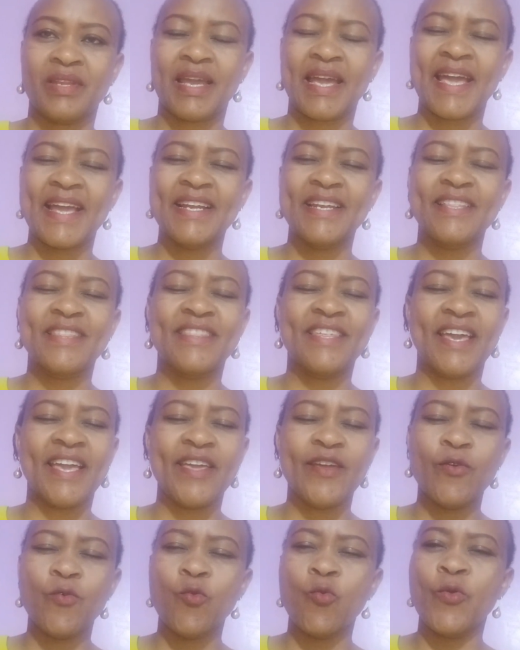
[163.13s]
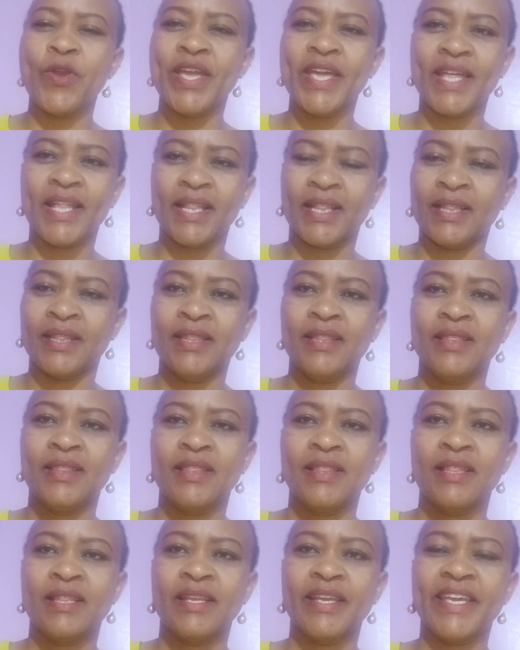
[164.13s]
And they will
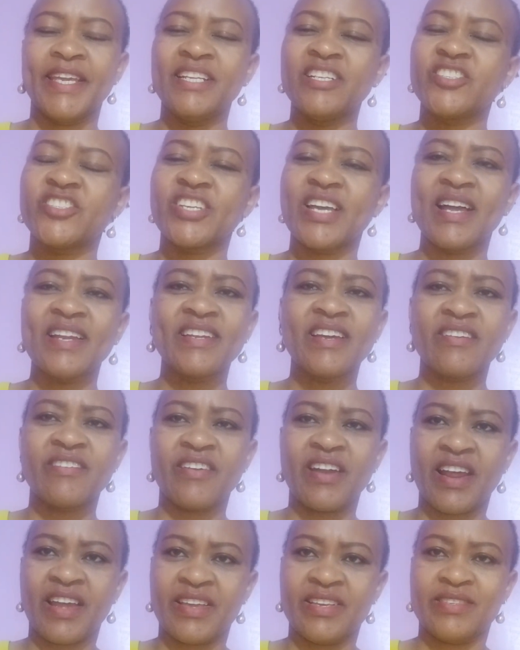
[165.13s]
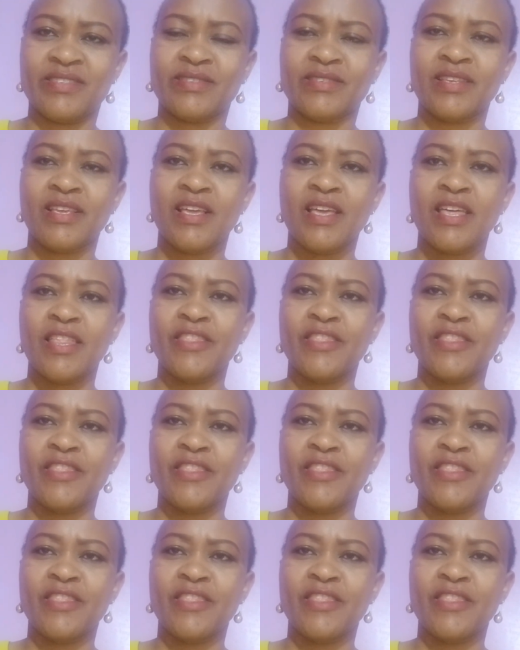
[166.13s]
internalize,